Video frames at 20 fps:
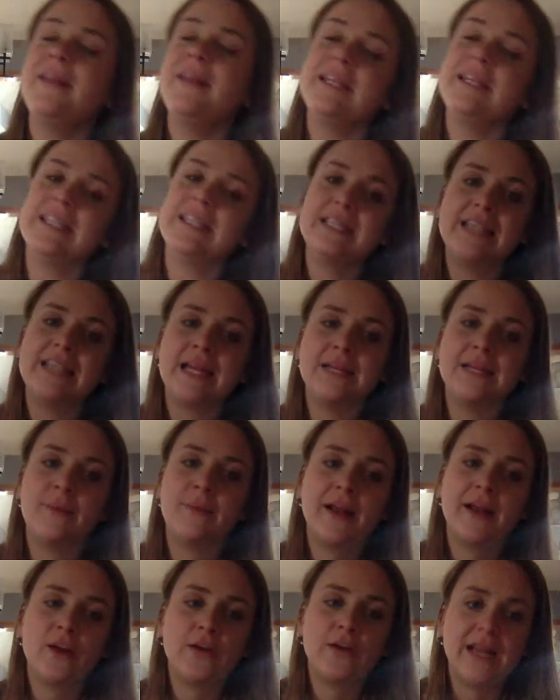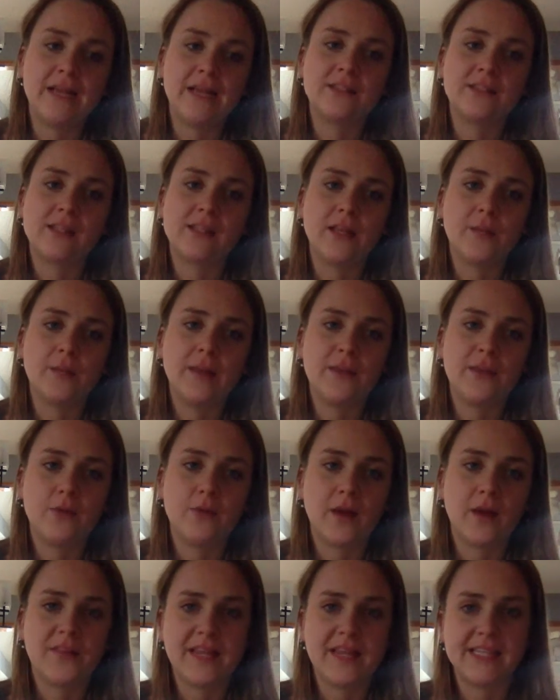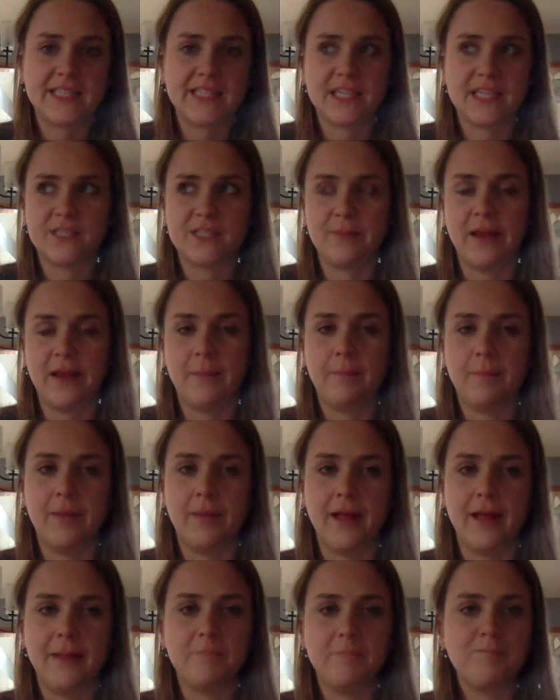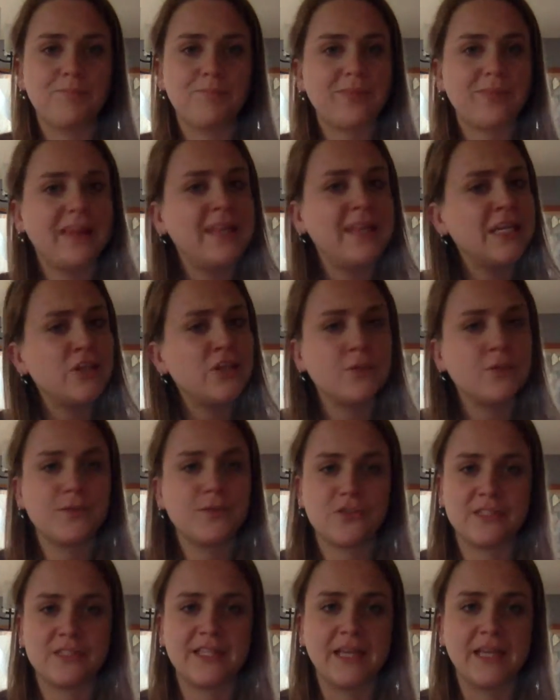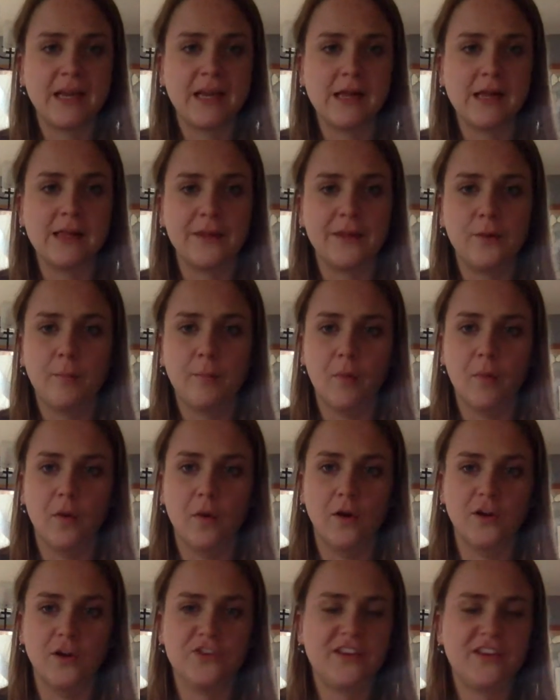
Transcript: did tend to bite her nails a little bit throughout the assessment, but I think she was just getting a little bored.